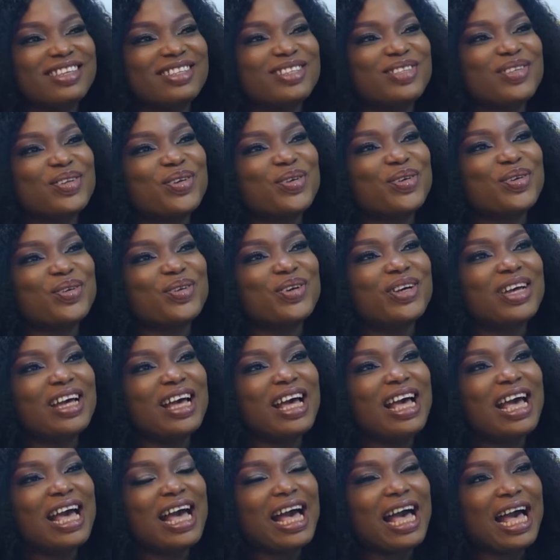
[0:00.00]
so,
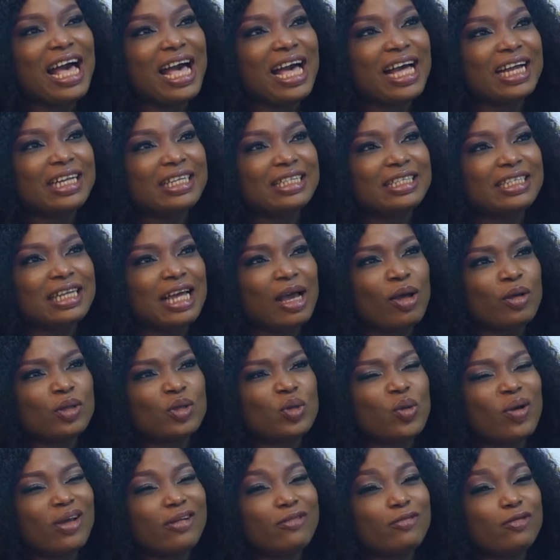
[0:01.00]
and I was
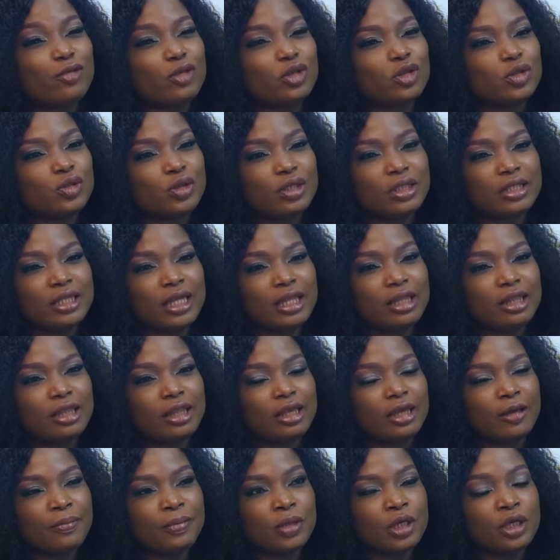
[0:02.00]
quite frustrated
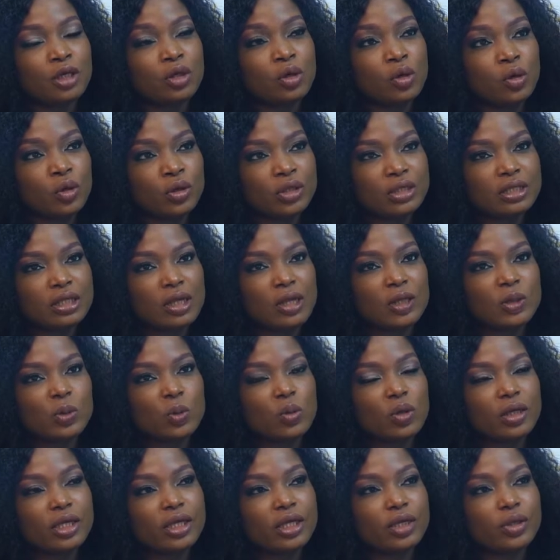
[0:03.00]
there because I was
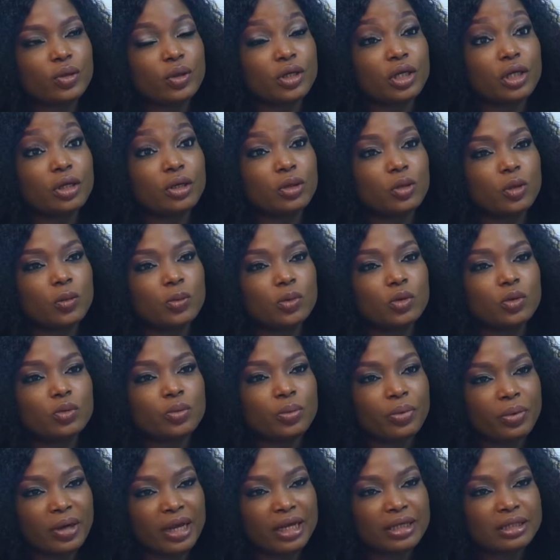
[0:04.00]
working on a global
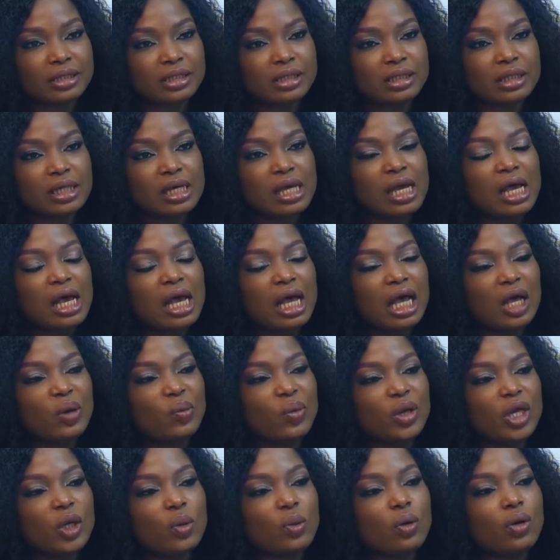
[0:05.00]
brand. And
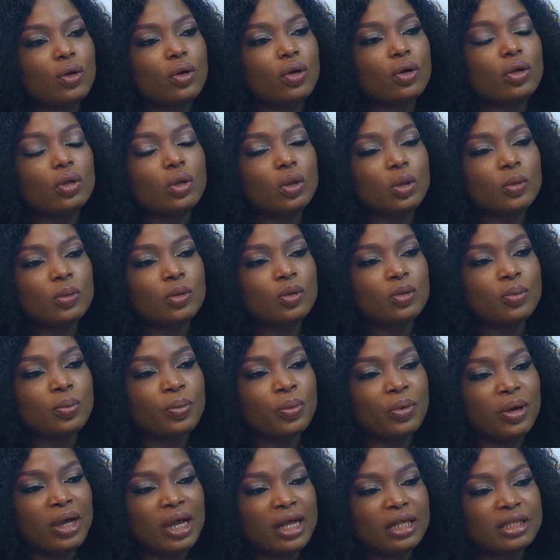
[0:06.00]
when you work on global
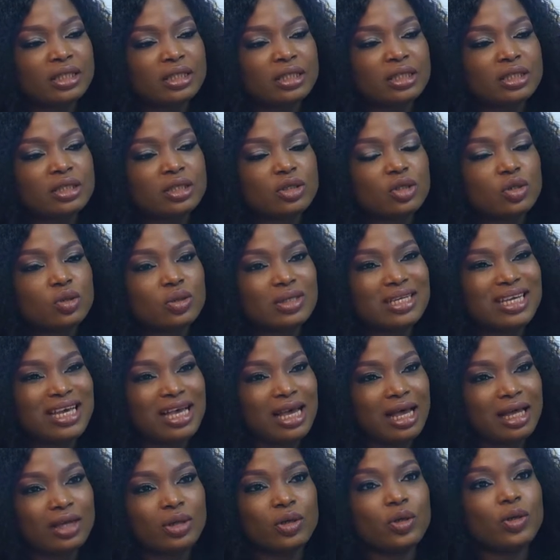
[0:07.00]
brands, you
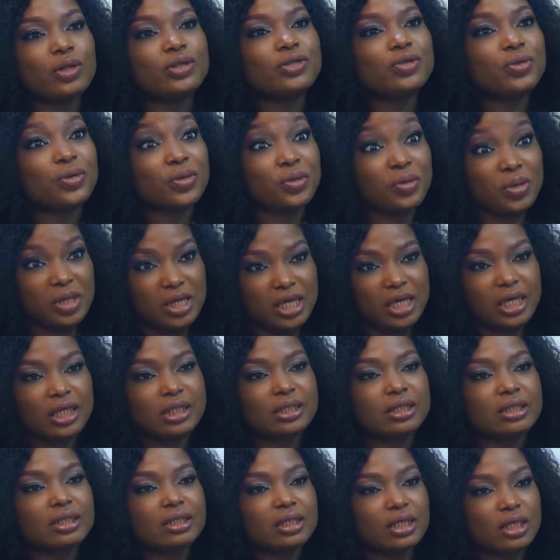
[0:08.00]
cannot
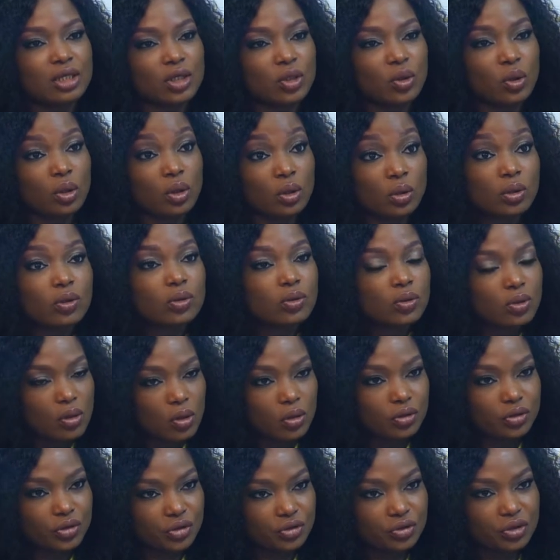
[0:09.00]
create in your local
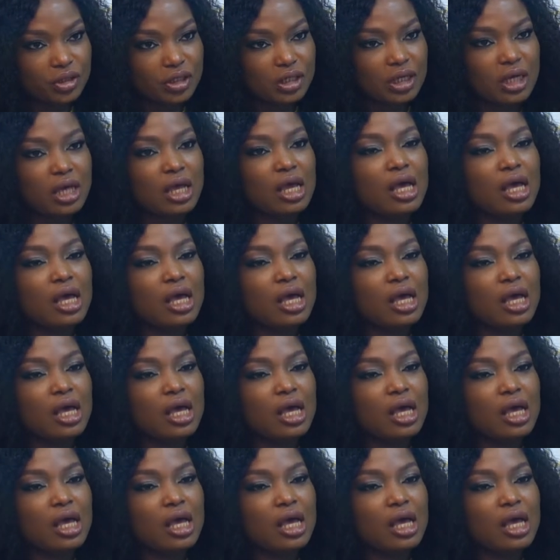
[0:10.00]
country.